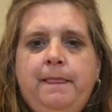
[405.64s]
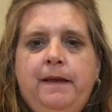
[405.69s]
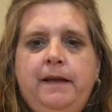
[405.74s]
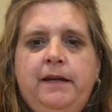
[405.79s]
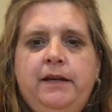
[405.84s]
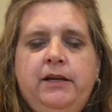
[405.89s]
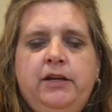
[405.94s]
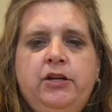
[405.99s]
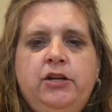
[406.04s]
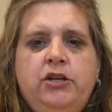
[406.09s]

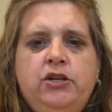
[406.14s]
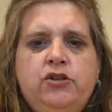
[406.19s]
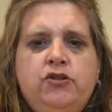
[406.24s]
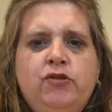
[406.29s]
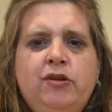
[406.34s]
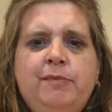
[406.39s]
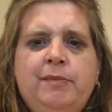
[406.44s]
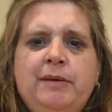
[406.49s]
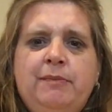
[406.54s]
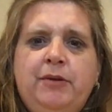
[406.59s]
Do
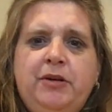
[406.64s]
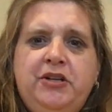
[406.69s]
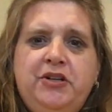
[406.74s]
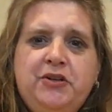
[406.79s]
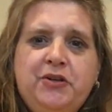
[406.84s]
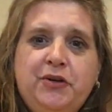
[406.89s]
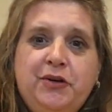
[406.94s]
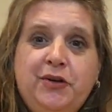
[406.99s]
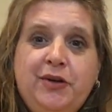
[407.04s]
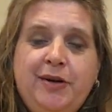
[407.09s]
you remember
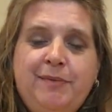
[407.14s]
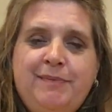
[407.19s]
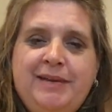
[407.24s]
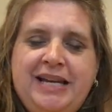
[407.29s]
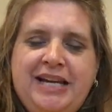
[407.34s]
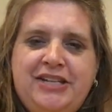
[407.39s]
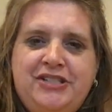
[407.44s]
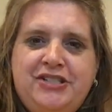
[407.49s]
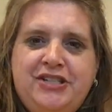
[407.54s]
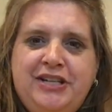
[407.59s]
your
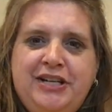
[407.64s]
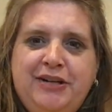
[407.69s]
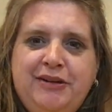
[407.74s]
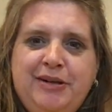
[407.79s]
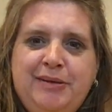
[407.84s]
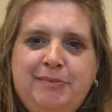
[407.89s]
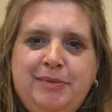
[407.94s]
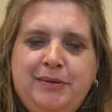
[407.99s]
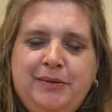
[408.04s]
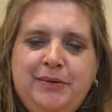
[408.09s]

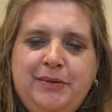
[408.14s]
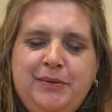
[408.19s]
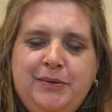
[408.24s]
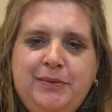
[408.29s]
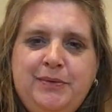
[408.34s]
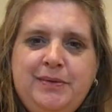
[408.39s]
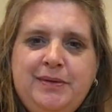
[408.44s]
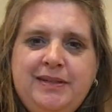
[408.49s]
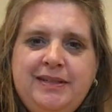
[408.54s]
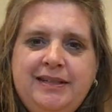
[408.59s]
imaginary
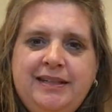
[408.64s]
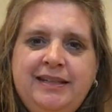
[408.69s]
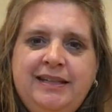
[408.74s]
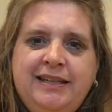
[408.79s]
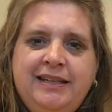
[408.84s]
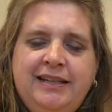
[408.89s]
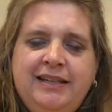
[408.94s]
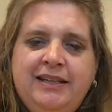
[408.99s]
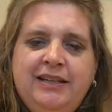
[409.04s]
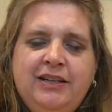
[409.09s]
balloon?
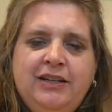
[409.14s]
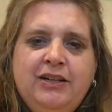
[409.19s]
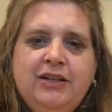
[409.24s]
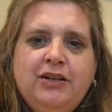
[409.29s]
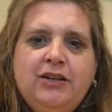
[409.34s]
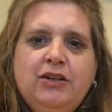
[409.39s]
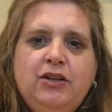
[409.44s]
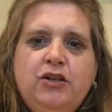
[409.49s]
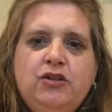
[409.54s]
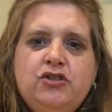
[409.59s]

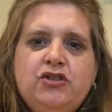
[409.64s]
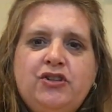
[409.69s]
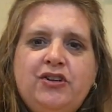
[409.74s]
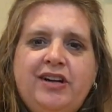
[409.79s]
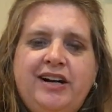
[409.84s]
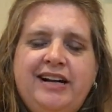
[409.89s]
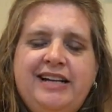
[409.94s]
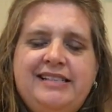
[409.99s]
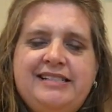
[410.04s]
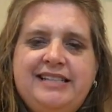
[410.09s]
Close your
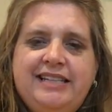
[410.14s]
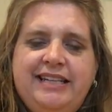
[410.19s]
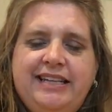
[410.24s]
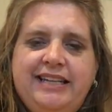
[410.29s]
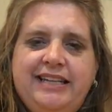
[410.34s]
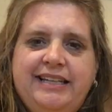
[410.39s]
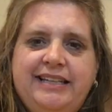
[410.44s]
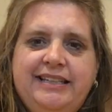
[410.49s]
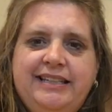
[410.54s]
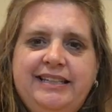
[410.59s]
eyes
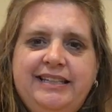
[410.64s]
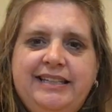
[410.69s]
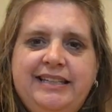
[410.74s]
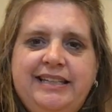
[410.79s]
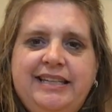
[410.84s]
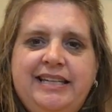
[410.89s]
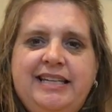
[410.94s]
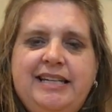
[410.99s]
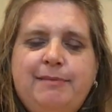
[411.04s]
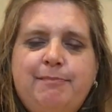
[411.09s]
again
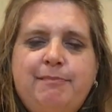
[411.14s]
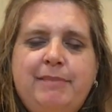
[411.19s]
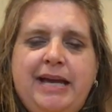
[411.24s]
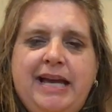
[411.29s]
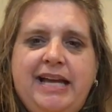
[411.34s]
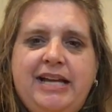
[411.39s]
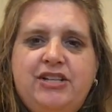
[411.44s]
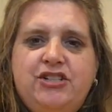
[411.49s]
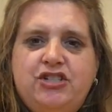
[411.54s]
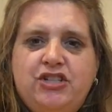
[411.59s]
and
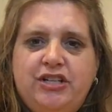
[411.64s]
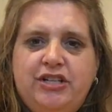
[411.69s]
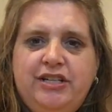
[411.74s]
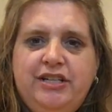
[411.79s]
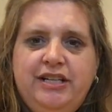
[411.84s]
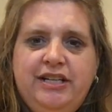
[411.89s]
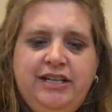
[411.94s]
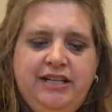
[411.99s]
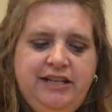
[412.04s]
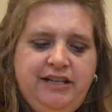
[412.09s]
imagine
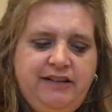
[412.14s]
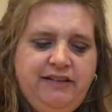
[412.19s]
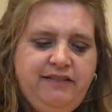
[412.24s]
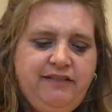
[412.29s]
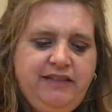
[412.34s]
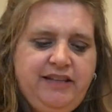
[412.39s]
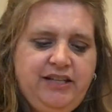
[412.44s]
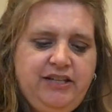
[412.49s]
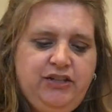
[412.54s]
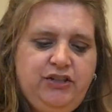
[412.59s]

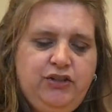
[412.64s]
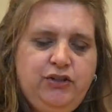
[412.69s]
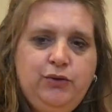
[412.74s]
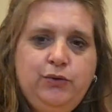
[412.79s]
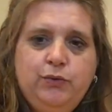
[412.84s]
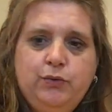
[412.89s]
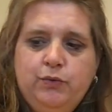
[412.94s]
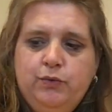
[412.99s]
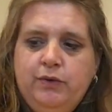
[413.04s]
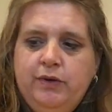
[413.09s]
that
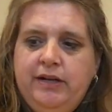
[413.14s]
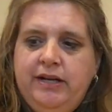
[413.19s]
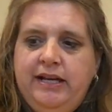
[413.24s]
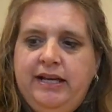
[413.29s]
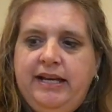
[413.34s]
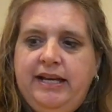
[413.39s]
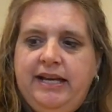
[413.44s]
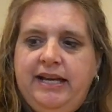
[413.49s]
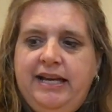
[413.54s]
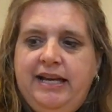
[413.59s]
you
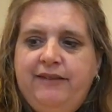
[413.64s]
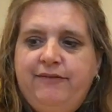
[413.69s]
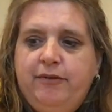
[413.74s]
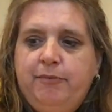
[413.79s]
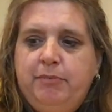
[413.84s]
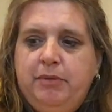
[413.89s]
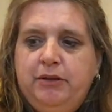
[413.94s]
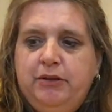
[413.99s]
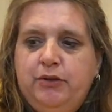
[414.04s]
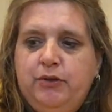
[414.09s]
have a
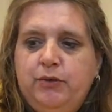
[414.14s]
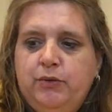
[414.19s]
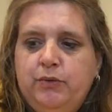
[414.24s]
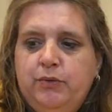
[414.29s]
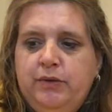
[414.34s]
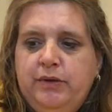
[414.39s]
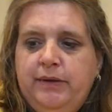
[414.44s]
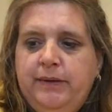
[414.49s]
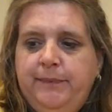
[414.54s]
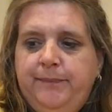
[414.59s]

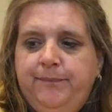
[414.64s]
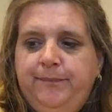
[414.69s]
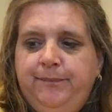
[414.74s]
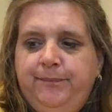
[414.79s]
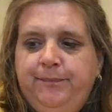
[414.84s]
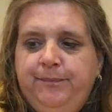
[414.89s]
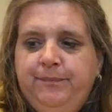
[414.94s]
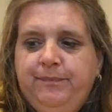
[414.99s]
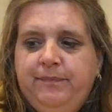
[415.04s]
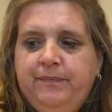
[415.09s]
balloon.
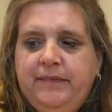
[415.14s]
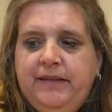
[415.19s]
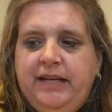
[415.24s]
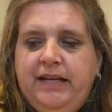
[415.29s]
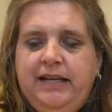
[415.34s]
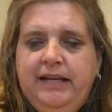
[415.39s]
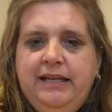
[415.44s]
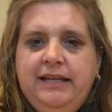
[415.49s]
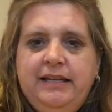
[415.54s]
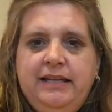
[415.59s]

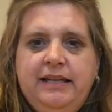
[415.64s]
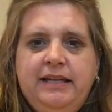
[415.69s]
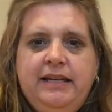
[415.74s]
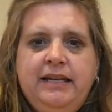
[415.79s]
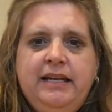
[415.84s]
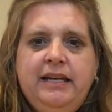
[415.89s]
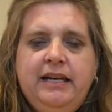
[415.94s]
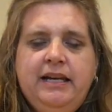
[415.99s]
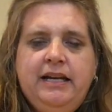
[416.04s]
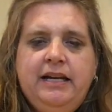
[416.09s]
Okay?
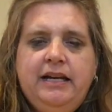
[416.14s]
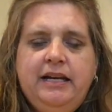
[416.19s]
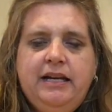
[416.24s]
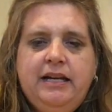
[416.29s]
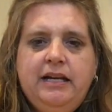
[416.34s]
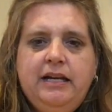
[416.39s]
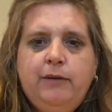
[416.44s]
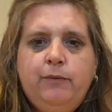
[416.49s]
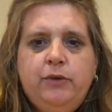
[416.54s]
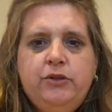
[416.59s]

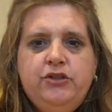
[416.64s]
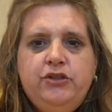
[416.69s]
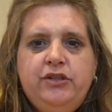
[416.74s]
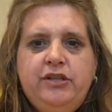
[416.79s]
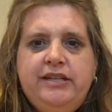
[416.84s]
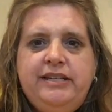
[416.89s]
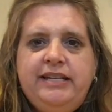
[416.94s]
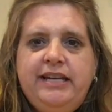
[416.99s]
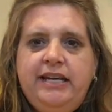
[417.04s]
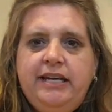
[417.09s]
I want you
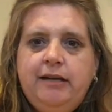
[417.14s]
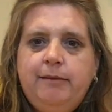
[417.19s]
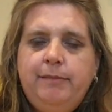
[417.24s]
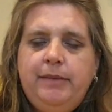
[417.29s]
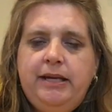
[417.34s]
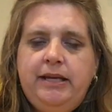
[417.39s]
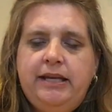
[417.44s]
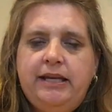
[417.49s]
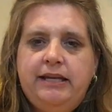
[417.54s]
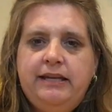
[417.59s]
to take a
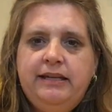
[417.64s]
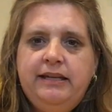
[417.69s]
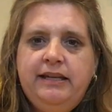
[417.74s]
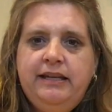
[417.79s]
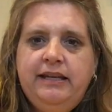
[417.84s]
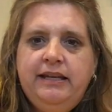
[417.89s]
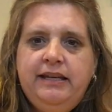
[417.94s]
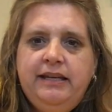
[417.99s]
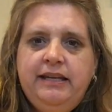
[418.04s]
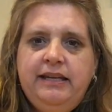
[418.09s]
minute
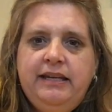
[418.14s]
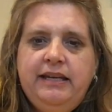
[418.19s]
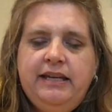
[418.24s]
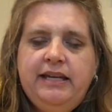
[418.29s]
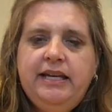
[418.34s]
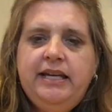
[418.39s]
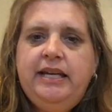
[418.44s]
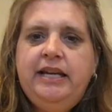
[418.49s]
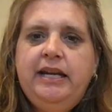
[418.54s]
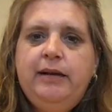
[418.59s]

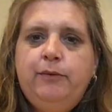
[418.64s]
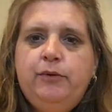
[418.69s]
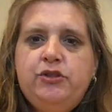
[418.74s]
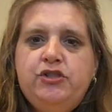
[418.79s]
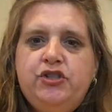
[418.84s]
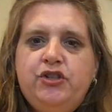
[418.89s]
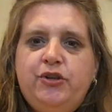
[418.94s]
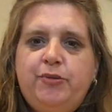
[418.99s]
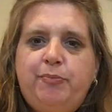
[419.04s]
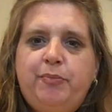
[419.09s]
and I
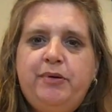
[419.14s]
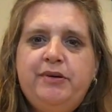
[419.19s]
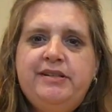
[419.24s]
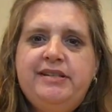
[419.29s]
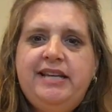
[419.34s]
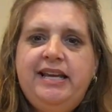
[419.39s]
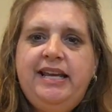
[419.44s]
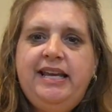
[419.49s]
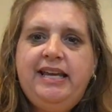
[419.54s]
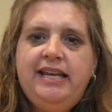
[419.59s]
want you to
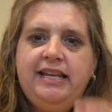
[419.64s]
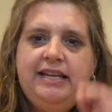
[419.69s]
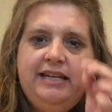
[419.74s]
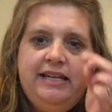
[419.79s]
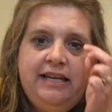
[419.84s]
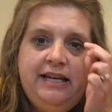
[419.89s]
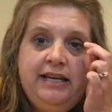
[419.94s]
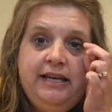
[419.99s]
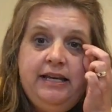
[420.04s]
pretend